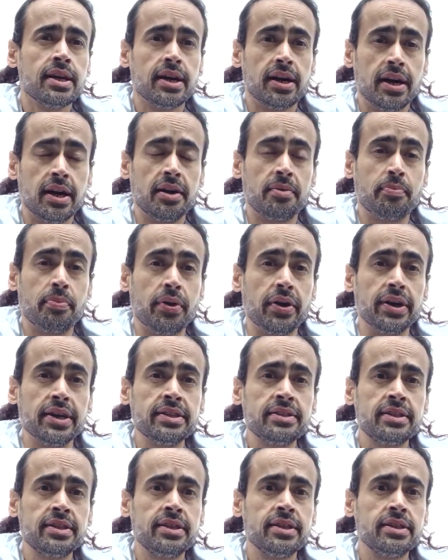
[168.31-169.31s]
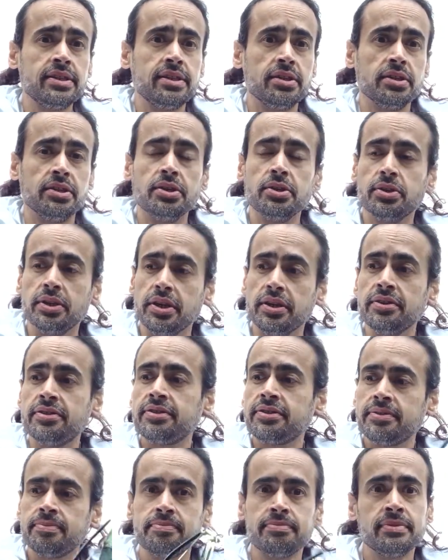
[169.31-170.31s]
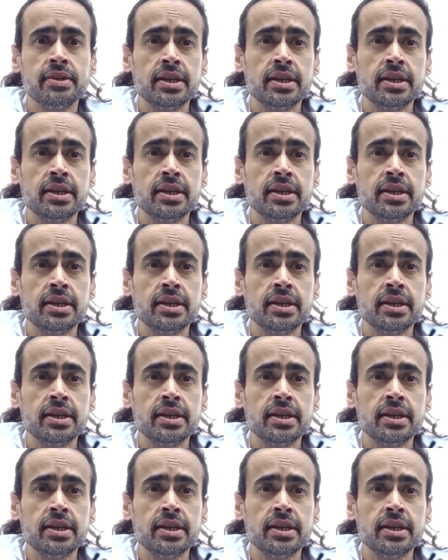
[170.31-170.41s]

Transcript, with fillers: hard pressed to do this